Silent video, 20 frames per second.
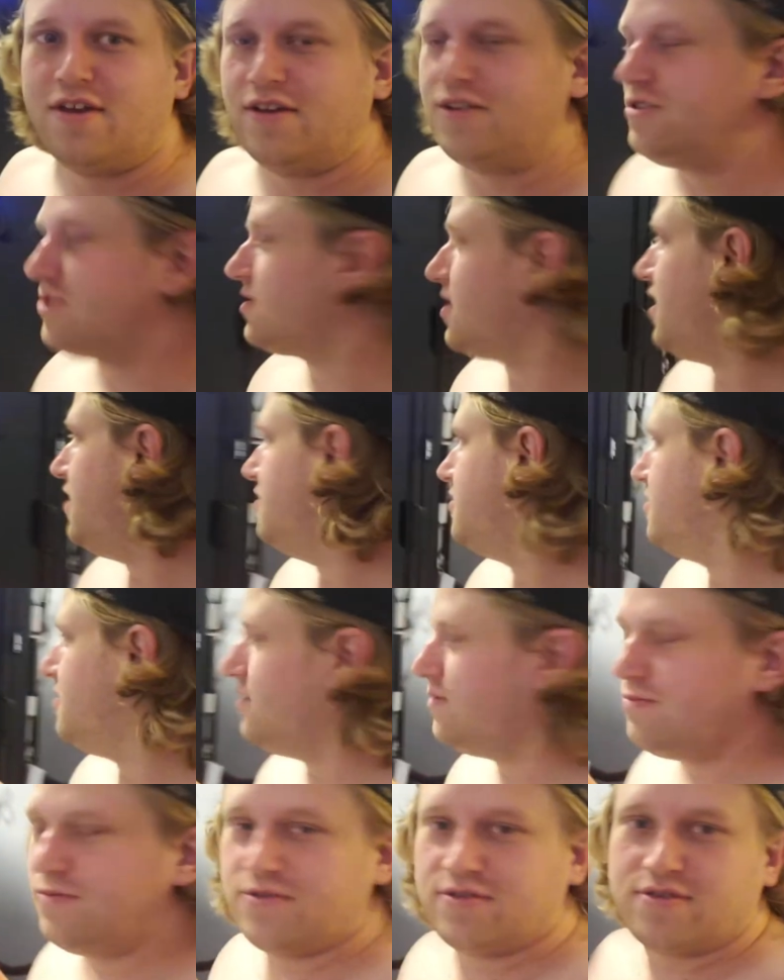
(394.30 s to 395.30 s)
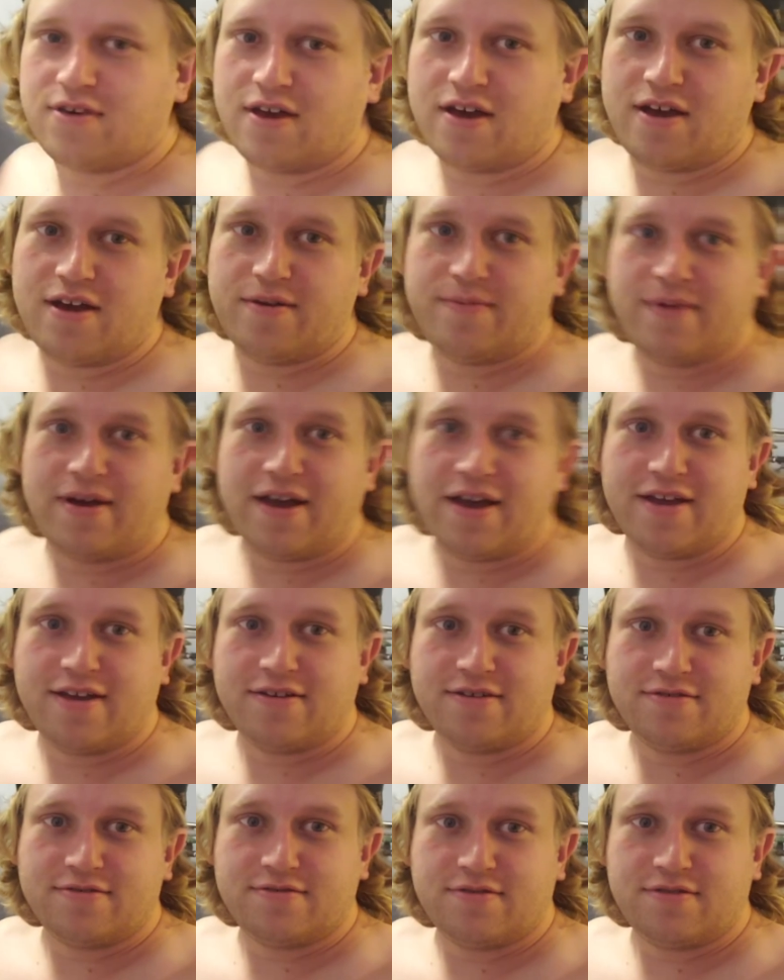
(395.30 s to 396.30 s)
Just got done with uh, my
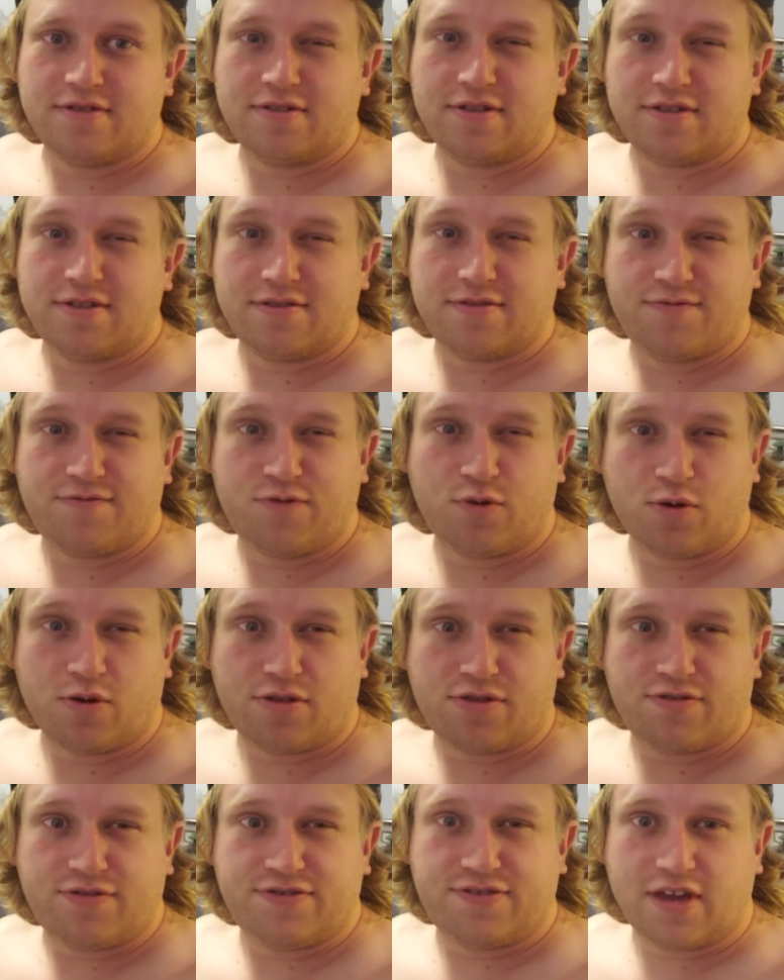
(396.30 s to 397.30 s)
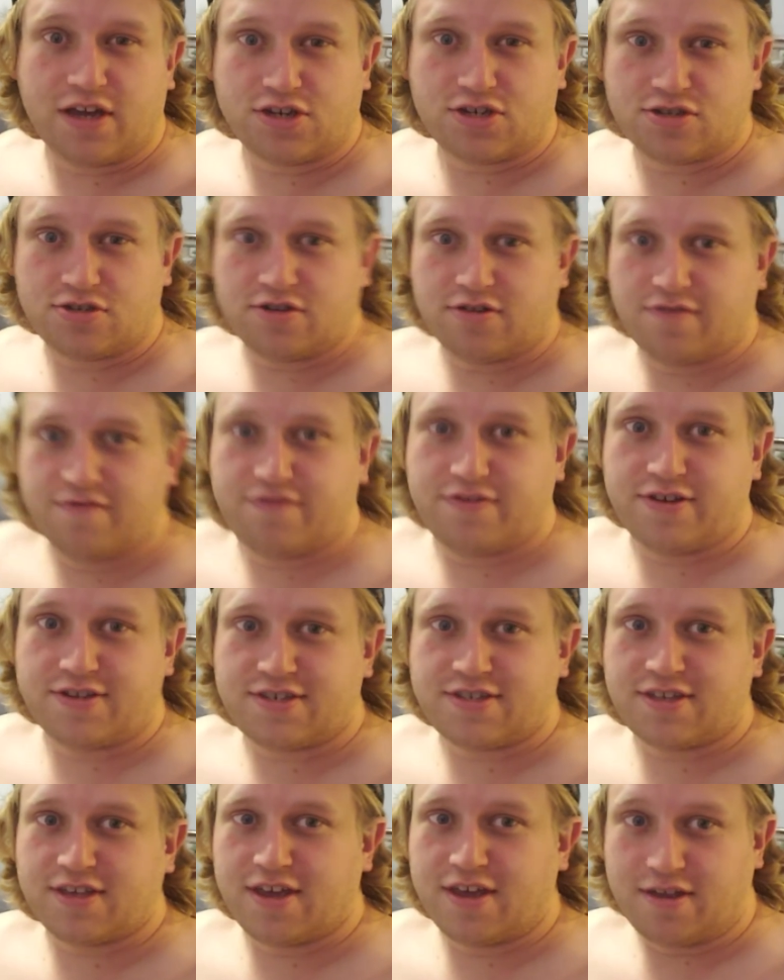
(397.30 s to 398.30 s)
fourth session of
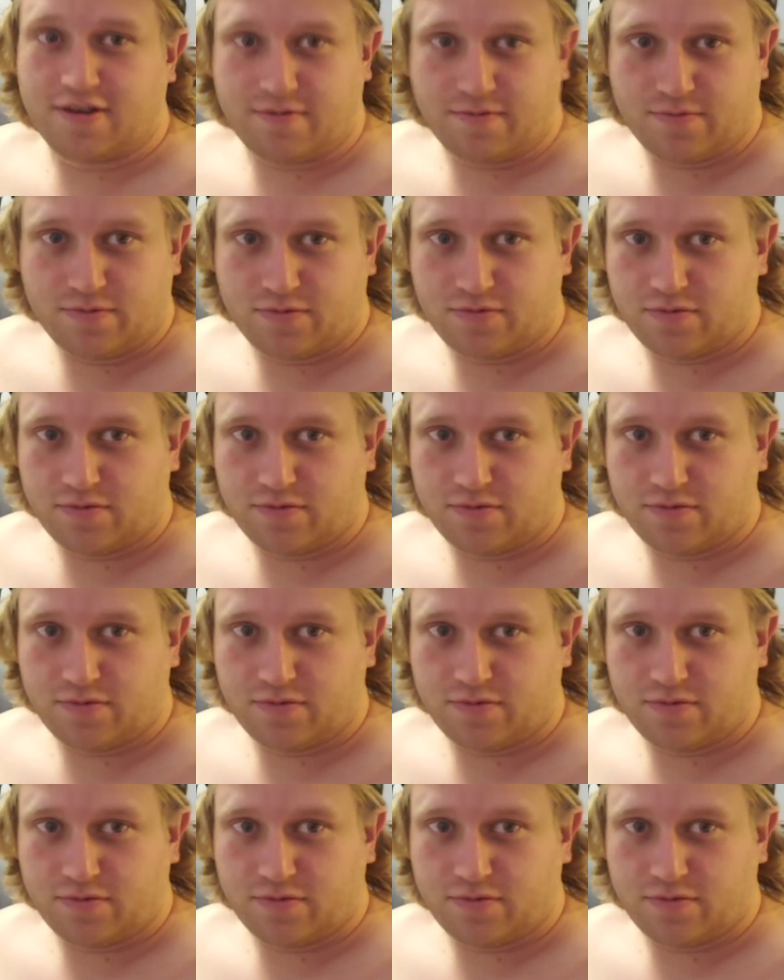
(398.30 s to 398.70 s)
this thing.